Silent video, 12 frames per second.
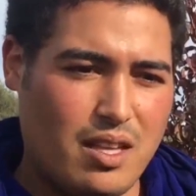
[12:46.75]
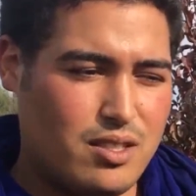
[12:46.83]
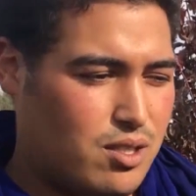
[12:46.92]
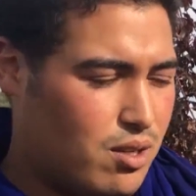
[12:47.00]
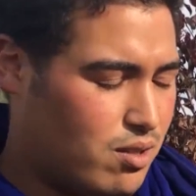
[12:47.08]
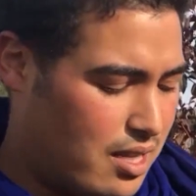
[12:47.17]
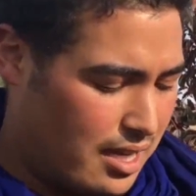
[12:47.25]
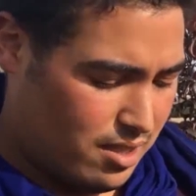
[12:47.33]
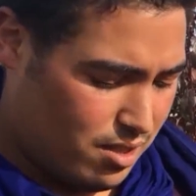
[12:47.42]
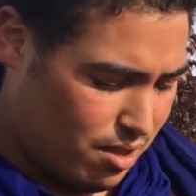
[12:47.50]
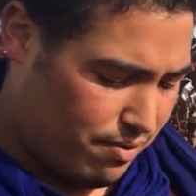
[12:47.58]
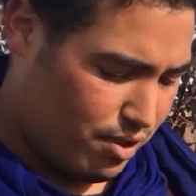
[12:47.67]
So
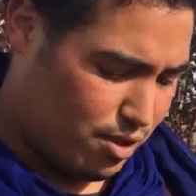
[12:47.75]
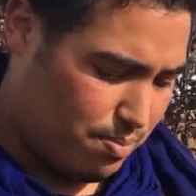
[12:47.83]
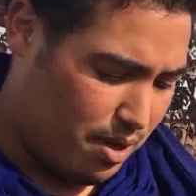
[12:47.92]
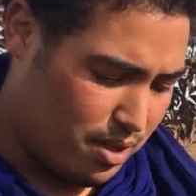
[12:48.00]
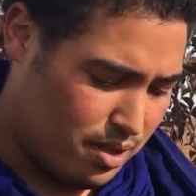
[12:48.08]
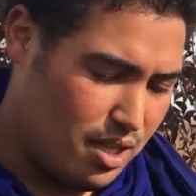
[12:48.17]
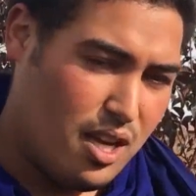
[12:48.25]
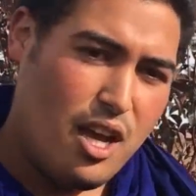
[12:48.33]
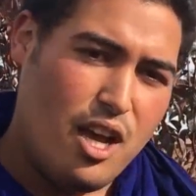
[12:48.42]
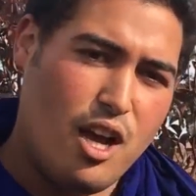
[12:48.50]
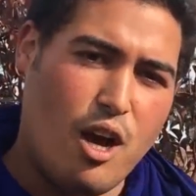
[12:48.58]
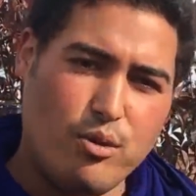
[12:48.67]
that's the first part.
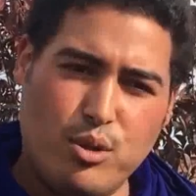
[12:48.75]
How